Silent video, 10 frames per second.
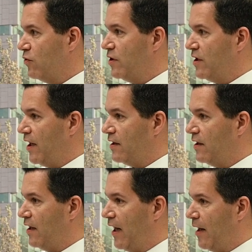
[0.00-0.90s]
We take
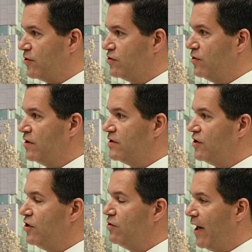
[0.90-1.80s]
the opportunities
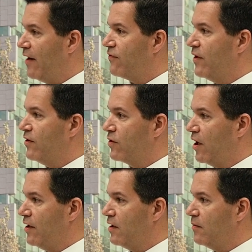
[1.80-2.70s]
that you have for
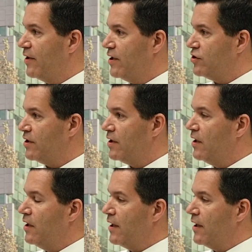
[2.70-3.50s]
endocardial ablation,